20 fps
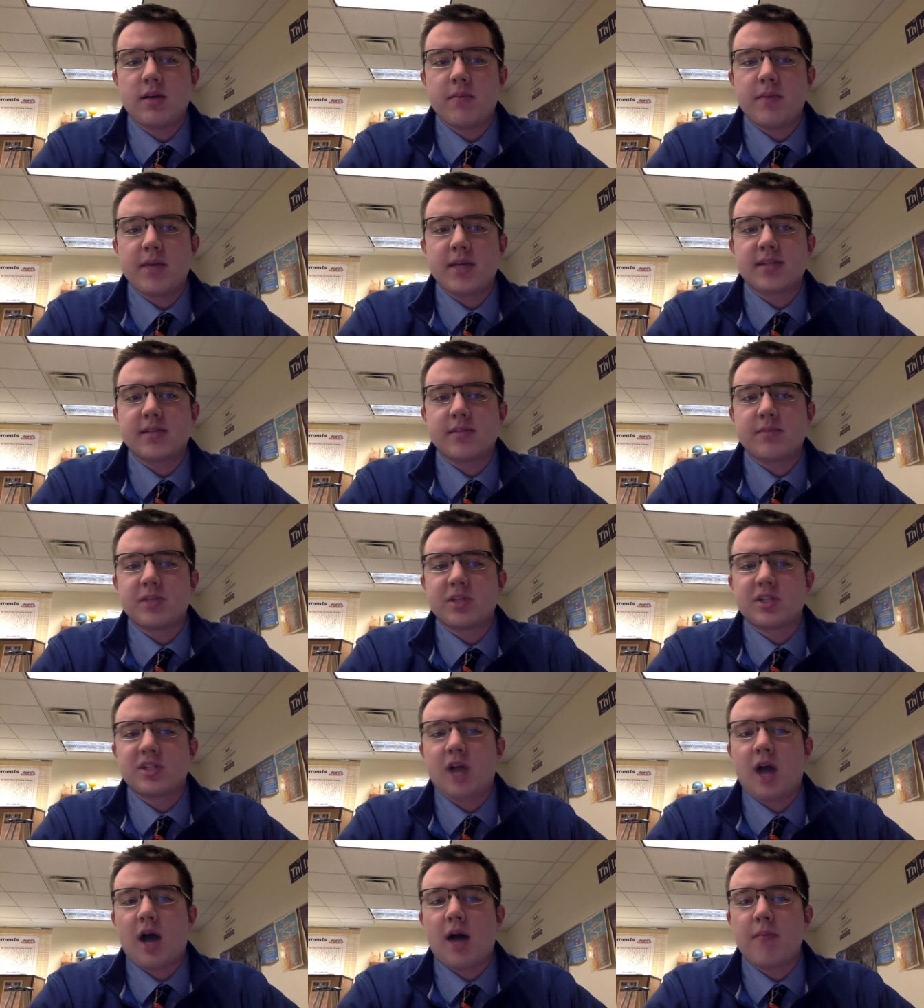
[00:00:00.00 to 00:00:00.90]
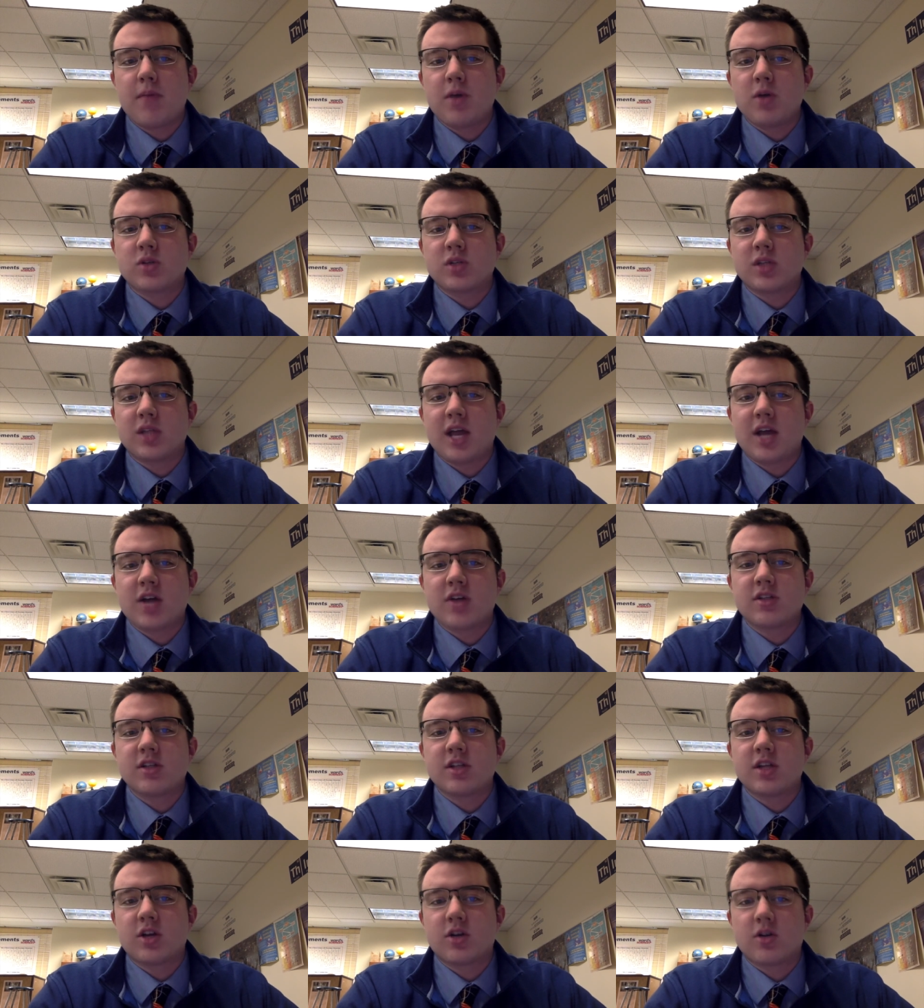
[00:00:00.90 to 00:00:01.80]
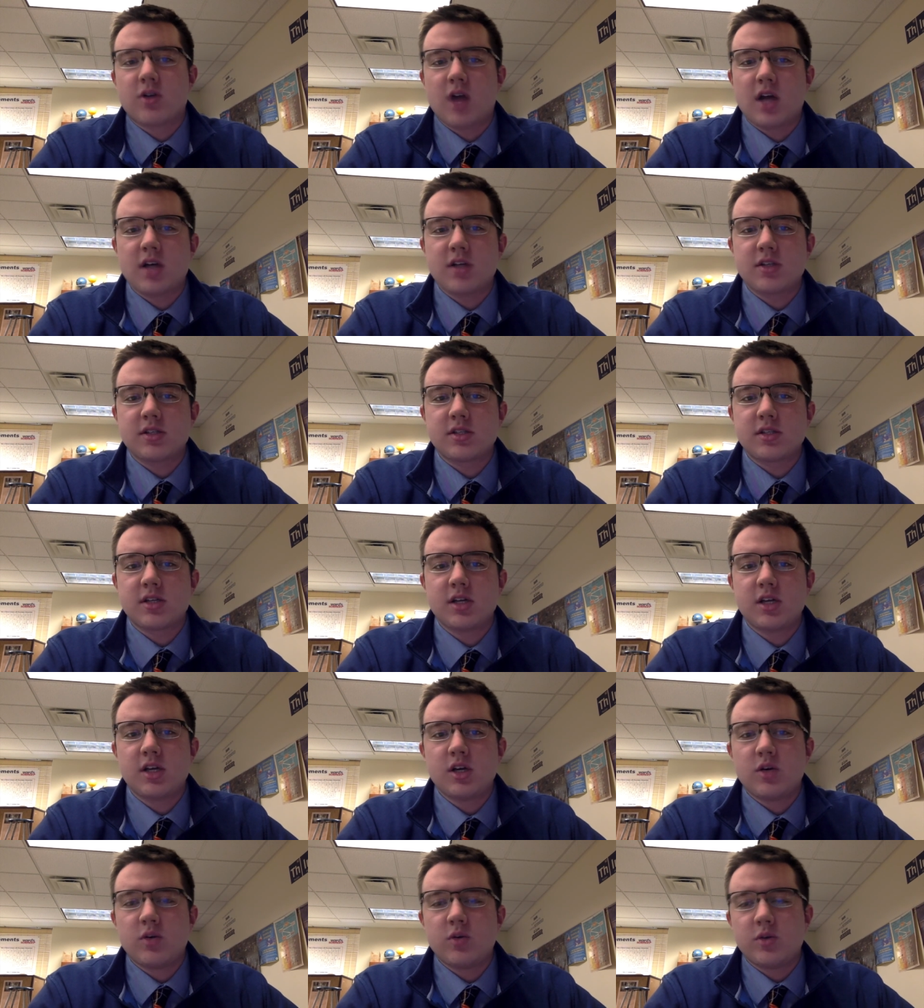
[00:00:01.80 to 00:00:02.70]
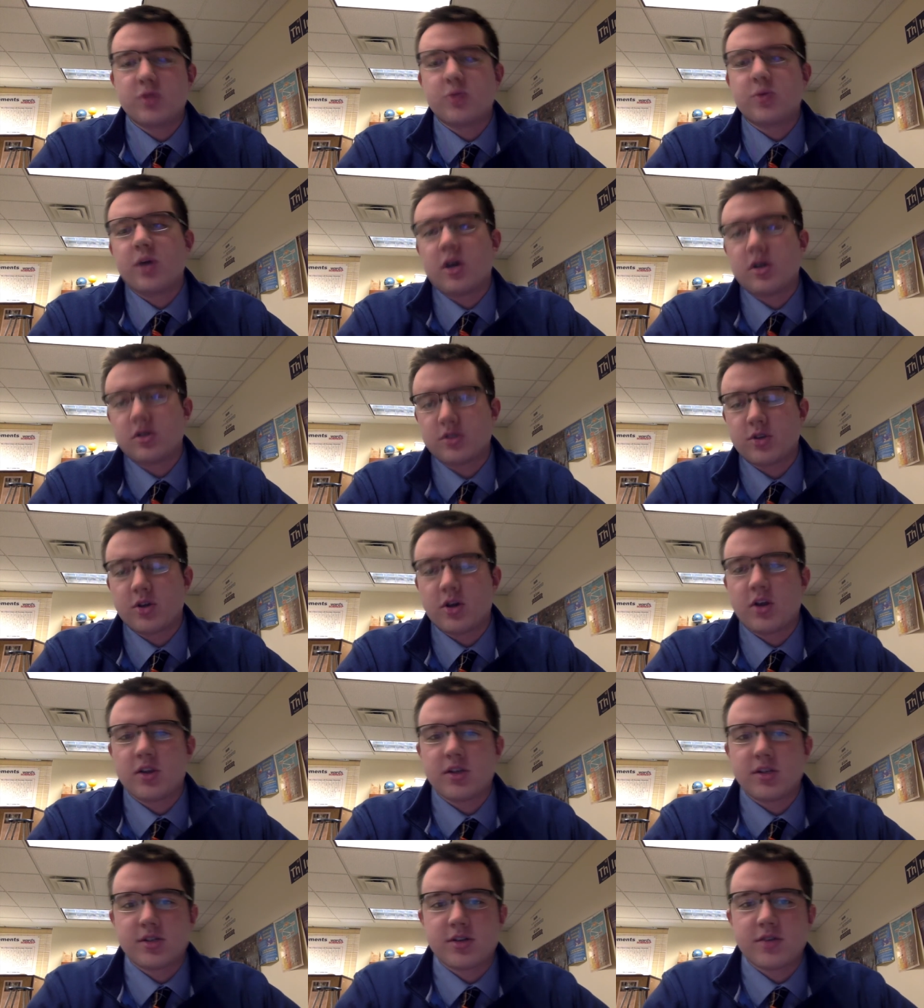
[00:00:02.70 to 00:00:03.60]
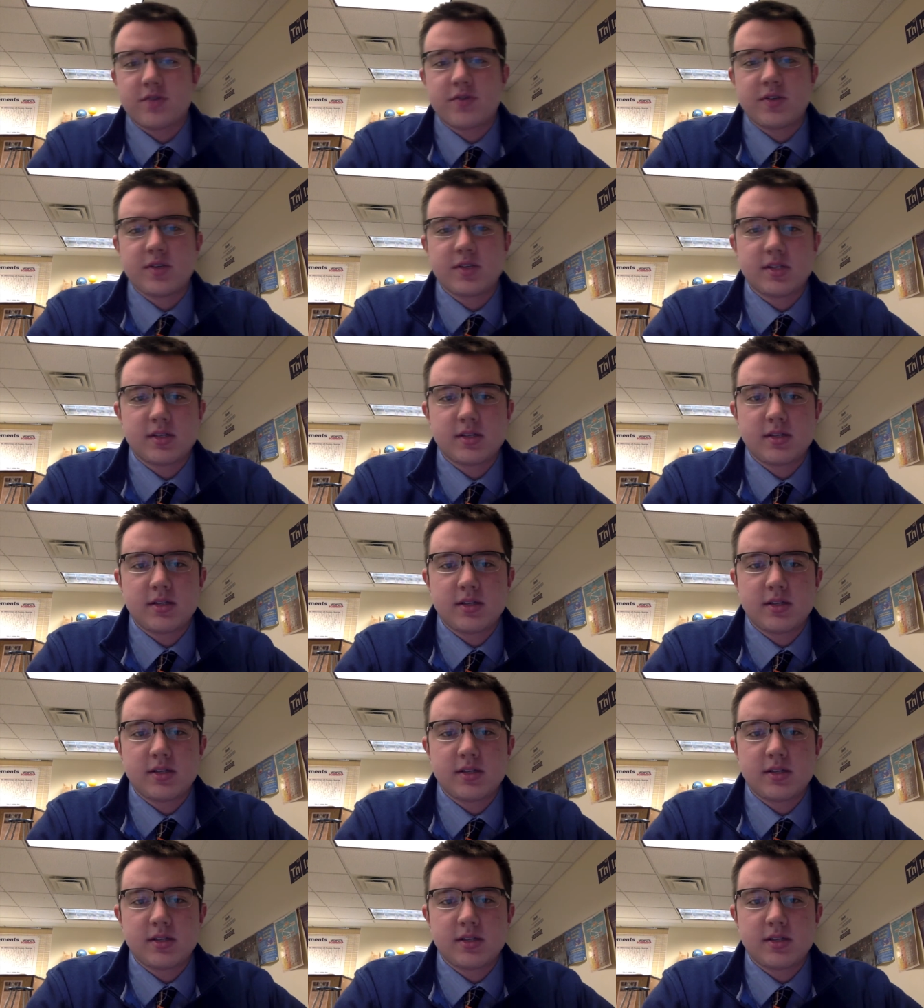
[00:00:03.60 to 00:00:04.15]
makes up the topmost layers of the crust, which we also call the surface.